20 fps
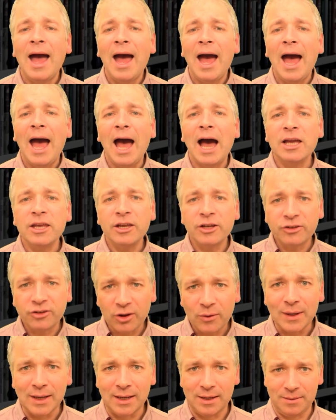How you
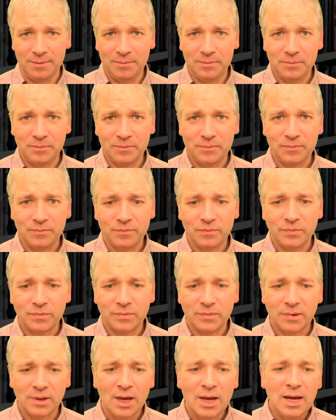doing?
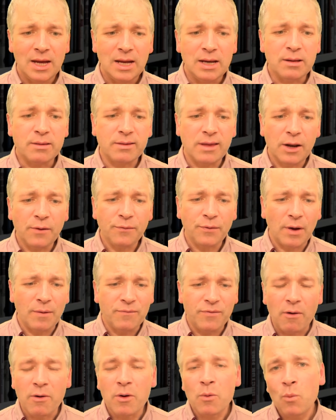Instead of I'm
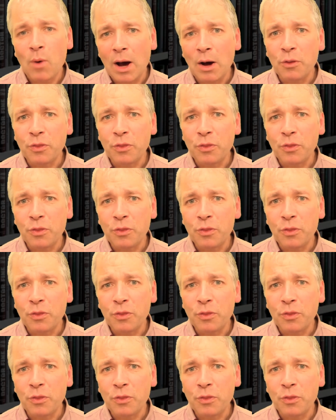very well,